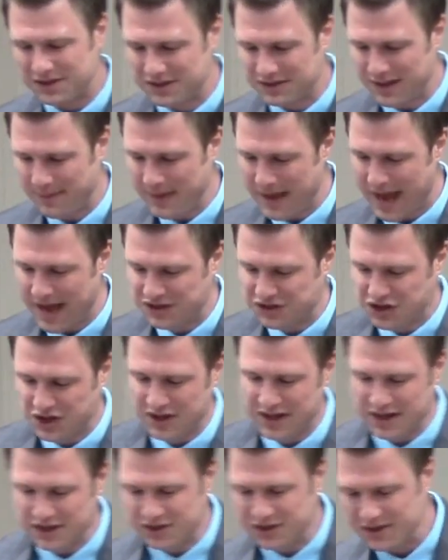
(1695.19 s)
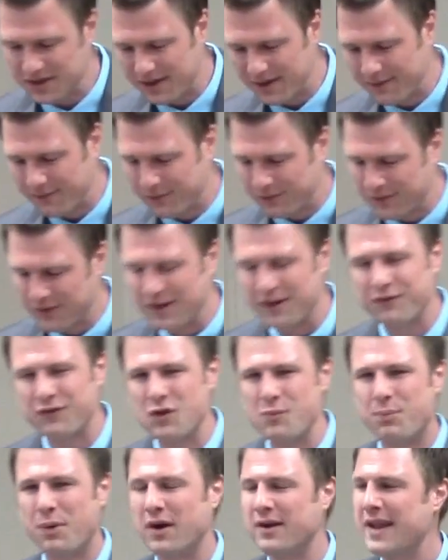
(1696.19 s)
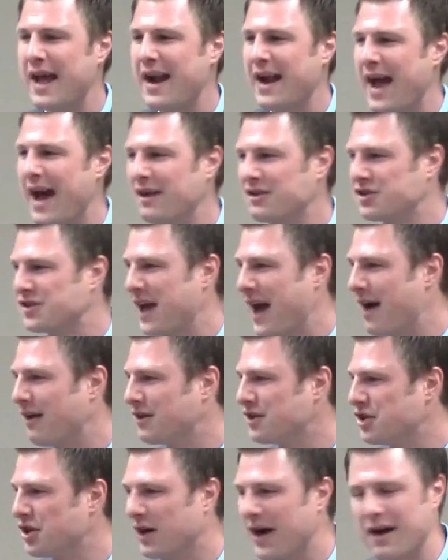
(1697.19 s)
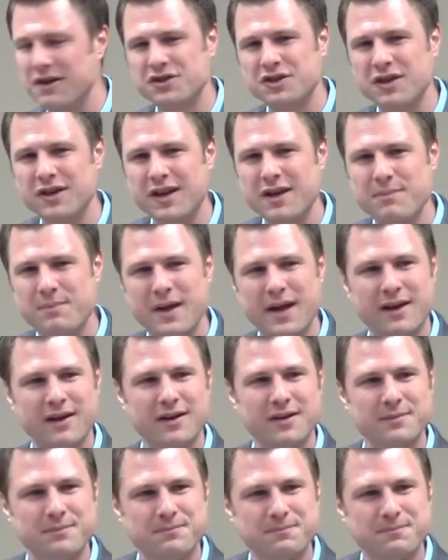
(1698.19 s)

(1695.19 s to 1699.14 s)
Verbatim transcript: let me ask you this. If you burn that house down, is your house going to get bigger?